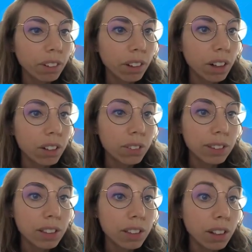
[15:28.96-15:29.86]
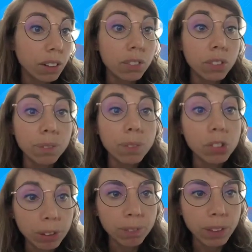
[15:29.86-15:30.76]
on the
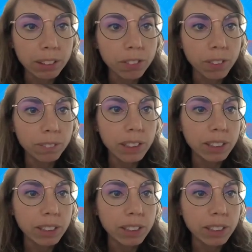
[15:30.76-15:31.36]
Modulo platform,